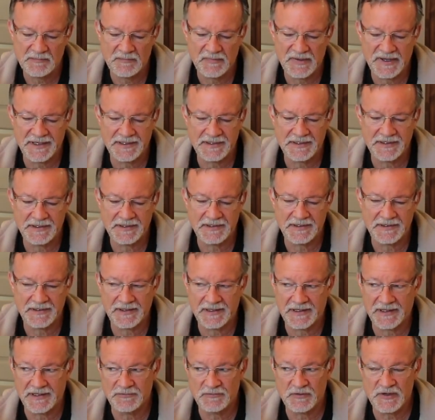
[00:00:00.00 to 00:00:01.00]
But
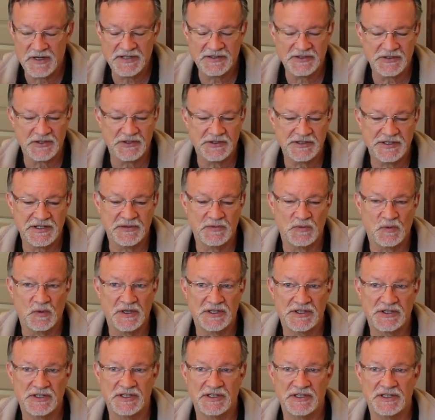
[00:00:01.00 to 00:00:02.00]
in researching,
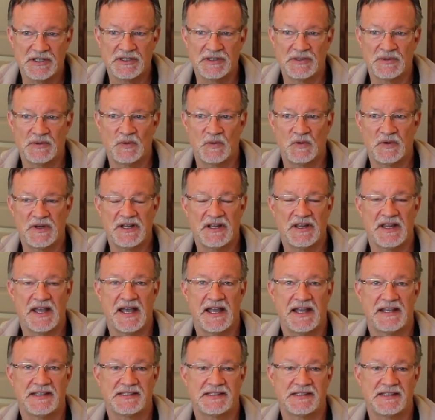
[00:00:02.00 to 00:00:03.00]
what you
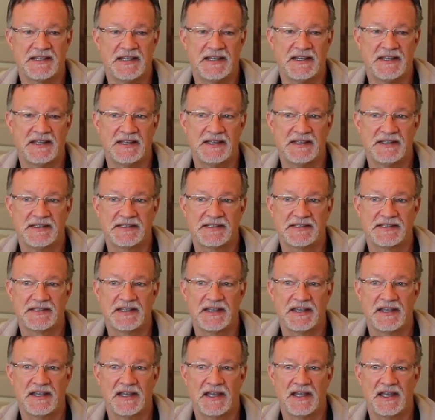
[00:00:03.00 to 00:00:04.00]
realize is,
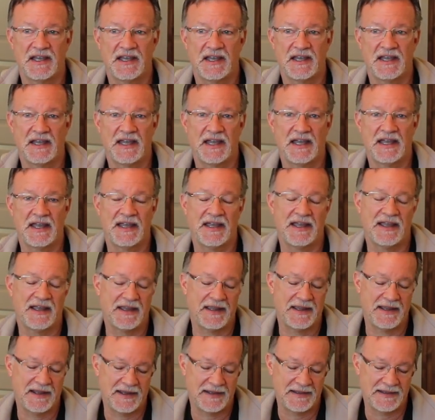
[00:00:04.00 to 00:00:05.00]

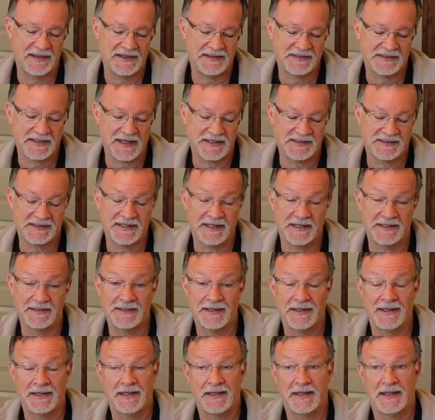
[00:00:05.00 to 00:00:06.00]
at least I
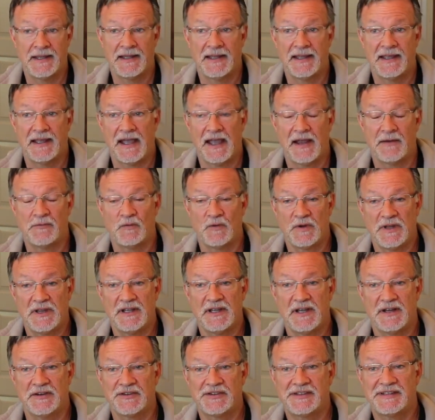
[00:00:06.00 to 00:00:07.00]
said, I
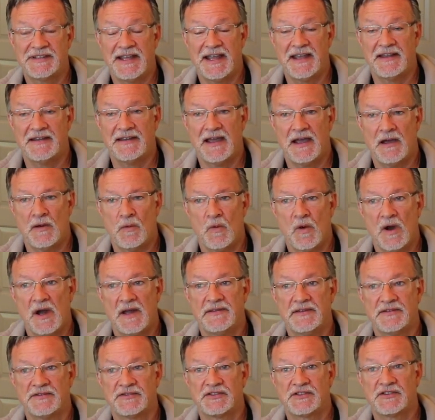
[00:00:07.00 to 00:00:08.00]
really understand now why
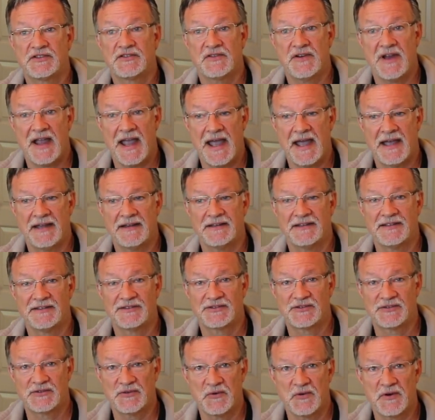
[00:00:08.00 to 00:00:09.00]
the Strat
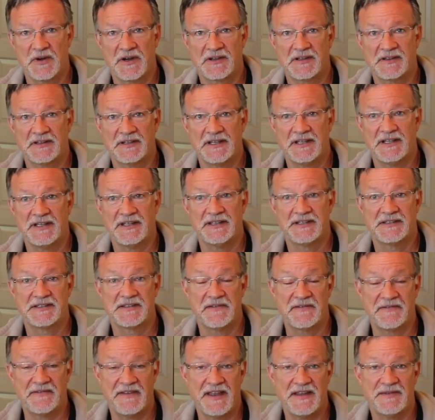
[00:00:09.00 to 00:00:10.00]
historically is
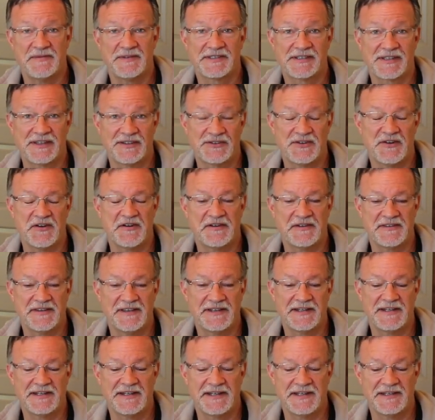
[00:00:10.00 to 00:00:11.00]
the famous guitar
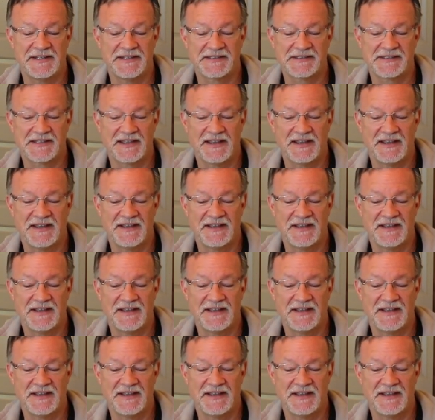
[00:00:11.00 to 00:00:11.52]
that it is,